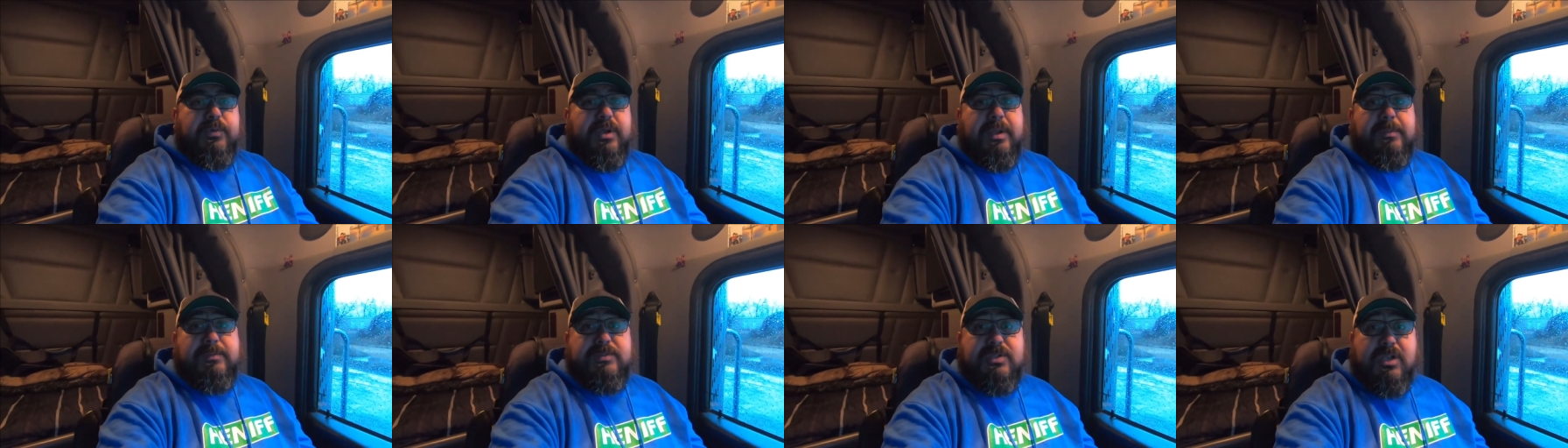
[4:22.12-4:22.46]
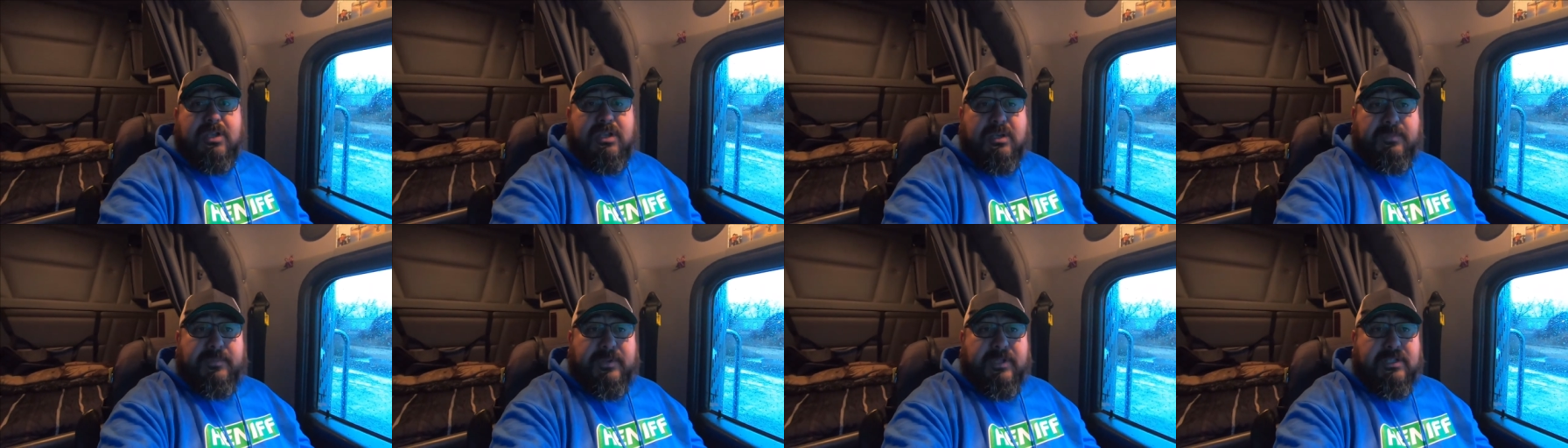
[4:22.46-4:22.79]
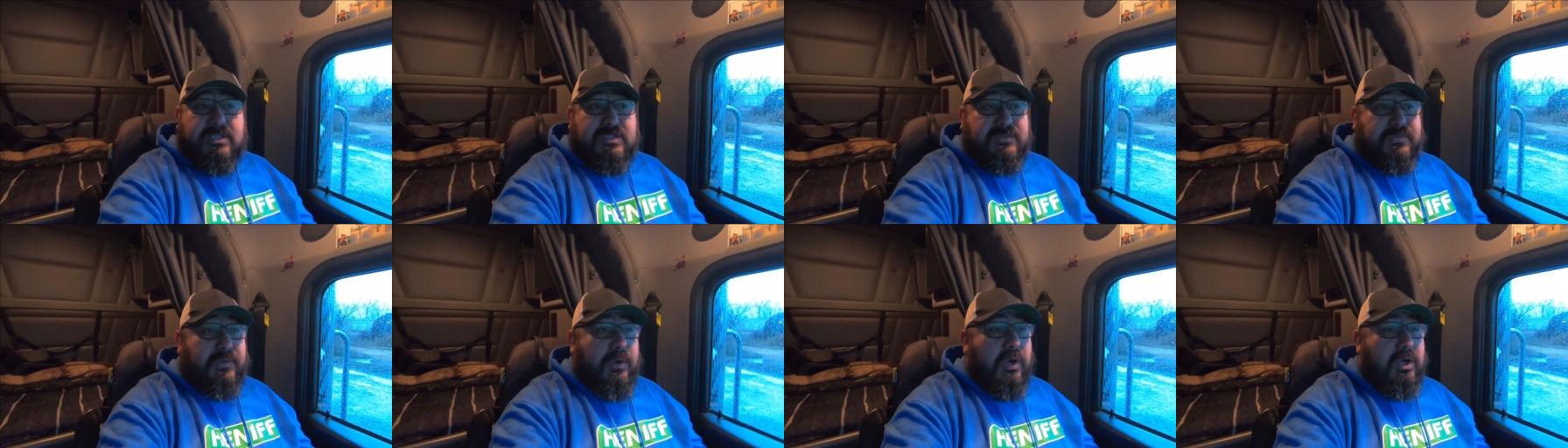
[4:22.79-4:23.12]
I'm talking about as
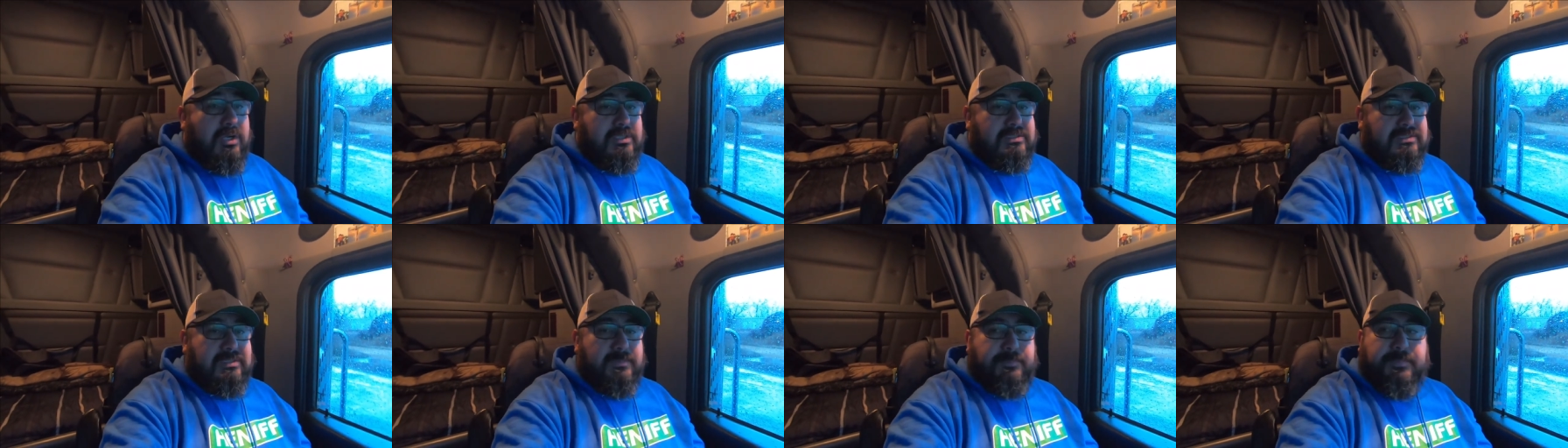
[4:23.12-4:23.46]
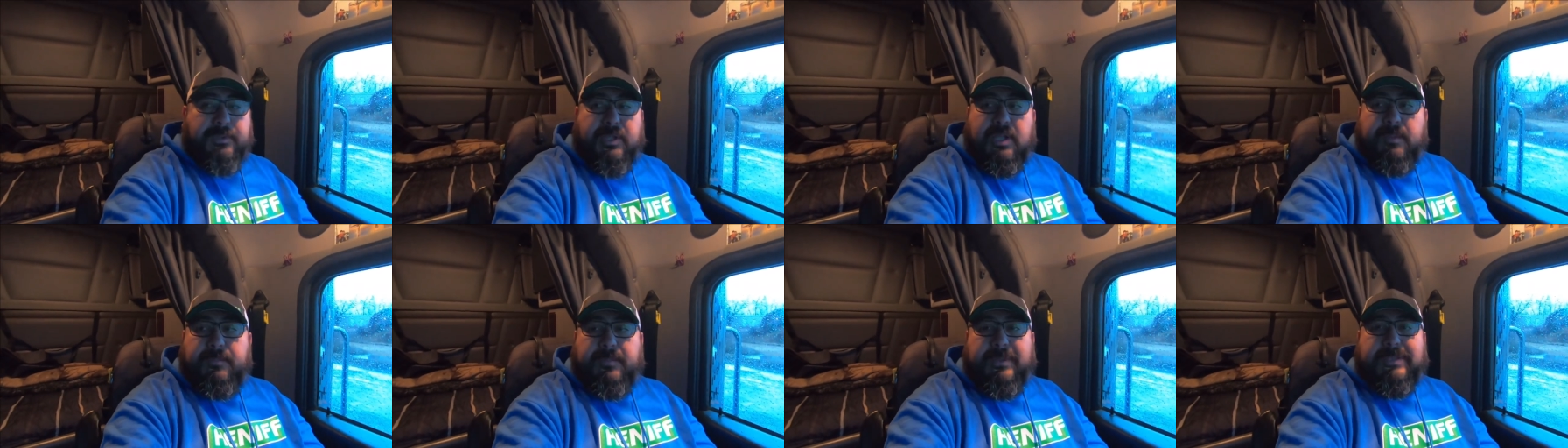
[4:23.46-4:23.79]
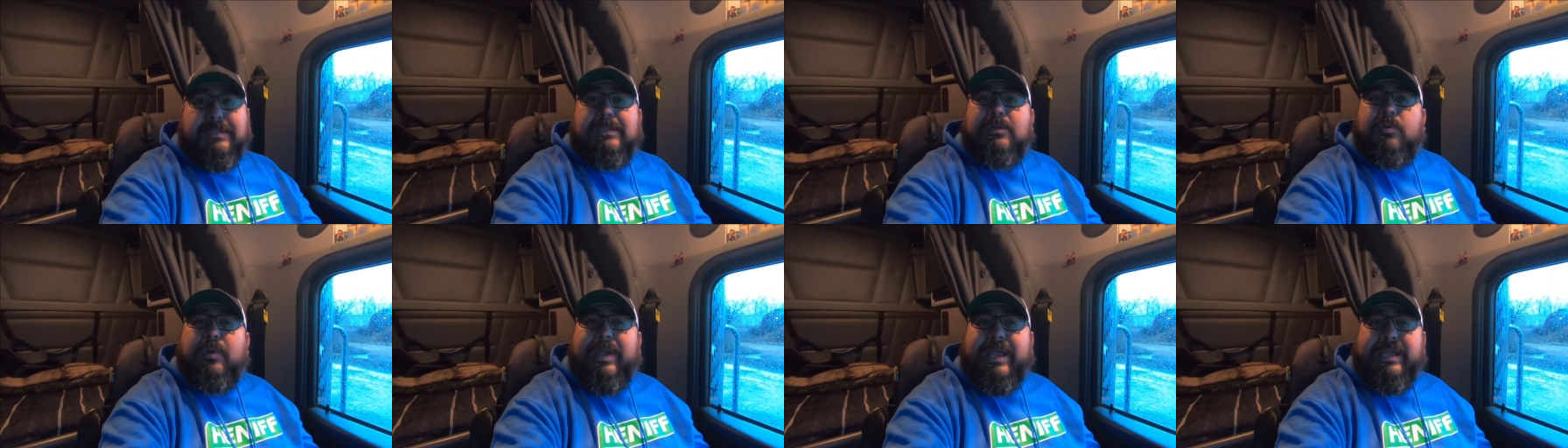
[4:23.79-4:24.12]
far as the pump and
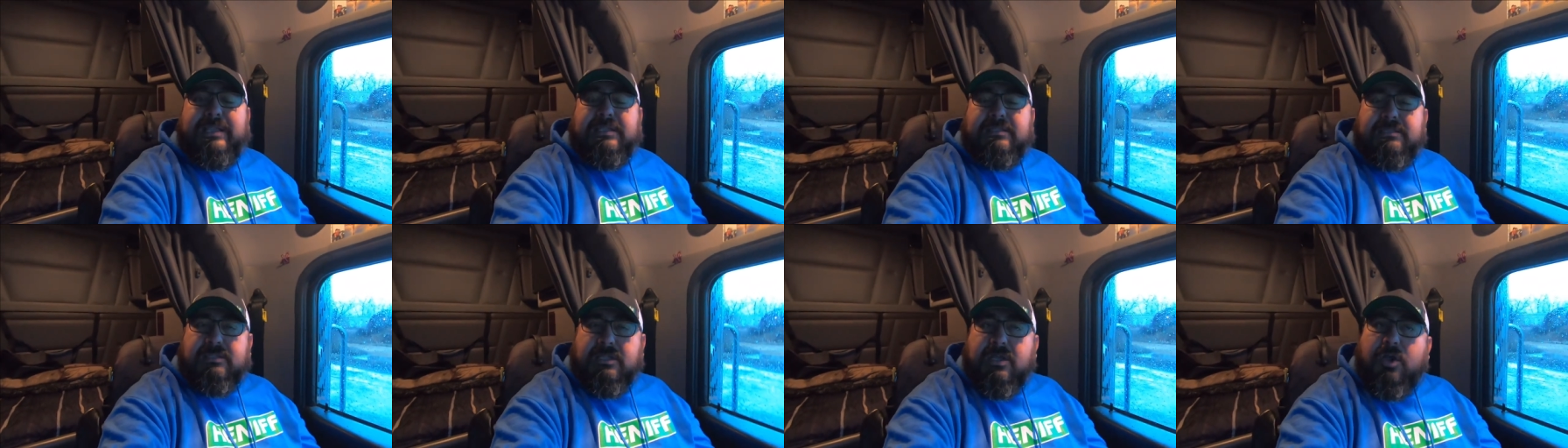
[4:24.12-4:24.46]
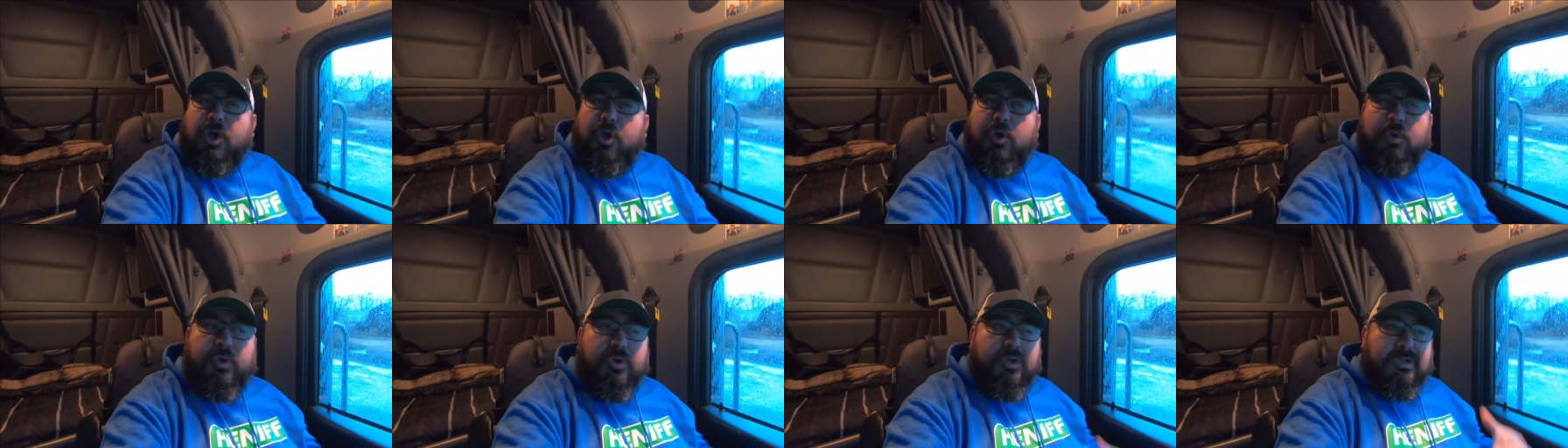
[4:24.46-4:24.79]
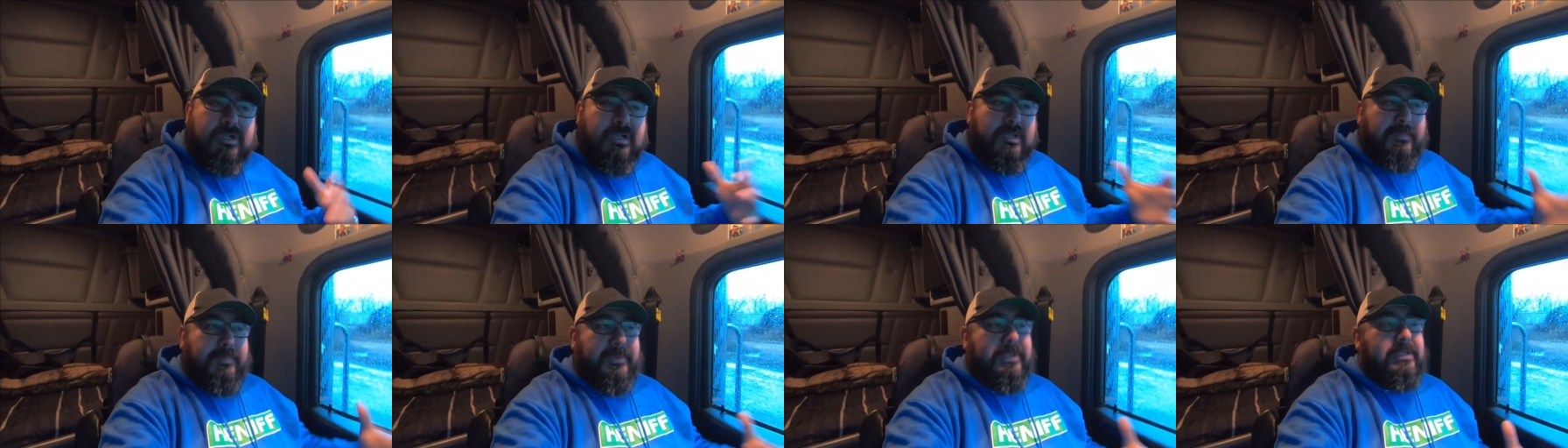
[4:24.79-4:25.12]
the way the whole
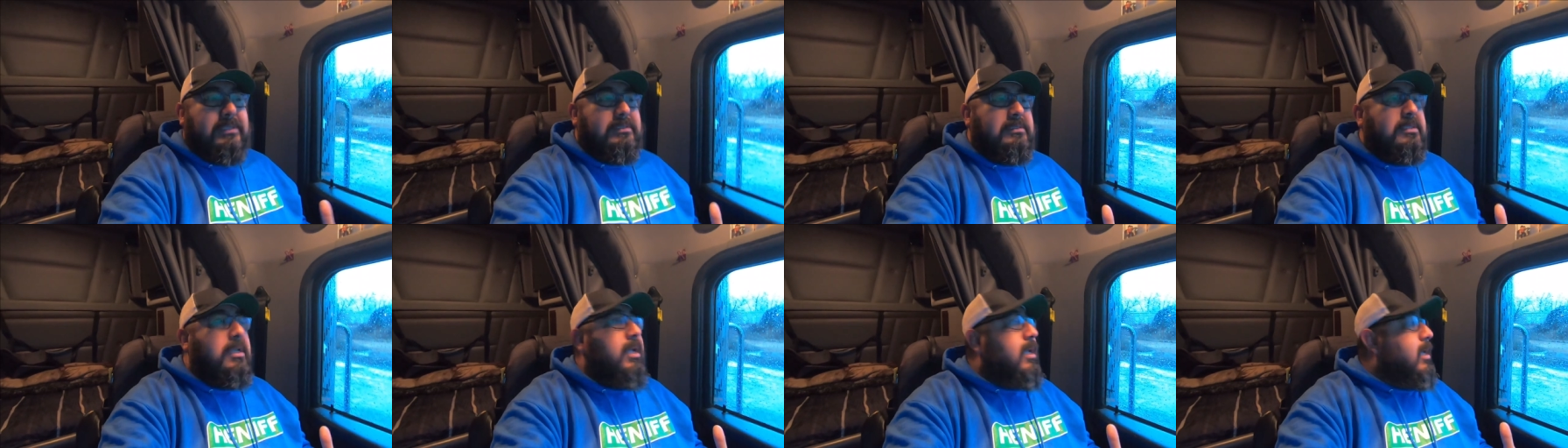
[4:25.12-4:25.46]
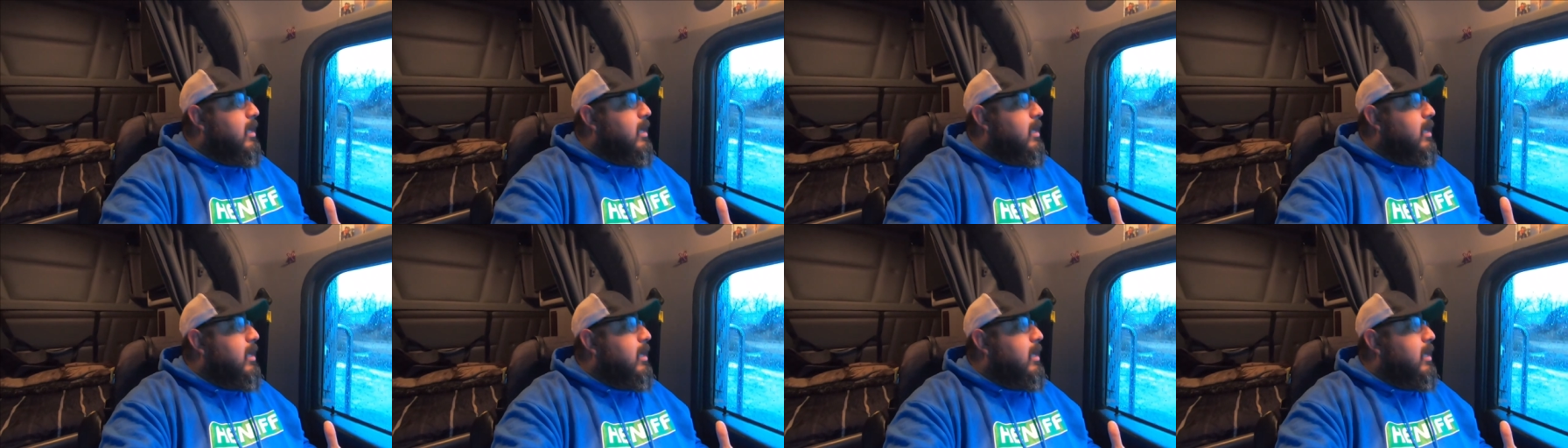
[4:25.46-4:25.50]
hookup is.